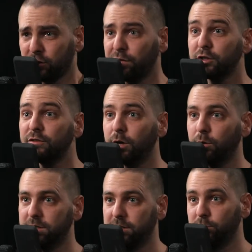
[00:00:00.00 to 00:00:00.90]
So first of all,
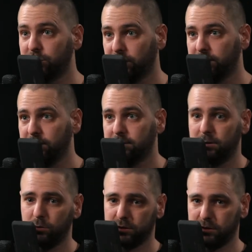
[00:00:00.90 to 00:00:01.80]
it was a huge success.
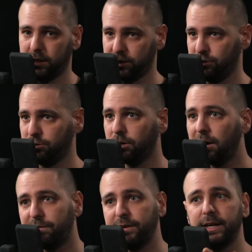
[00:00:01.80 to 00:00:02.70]
It was National
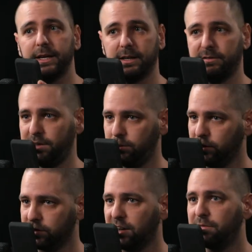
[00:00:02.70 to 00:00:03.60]
Geographic, a
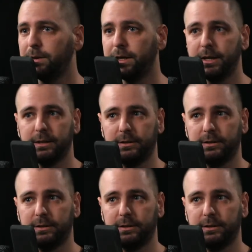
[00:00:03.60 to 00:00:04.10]
Vimeo stuff pick,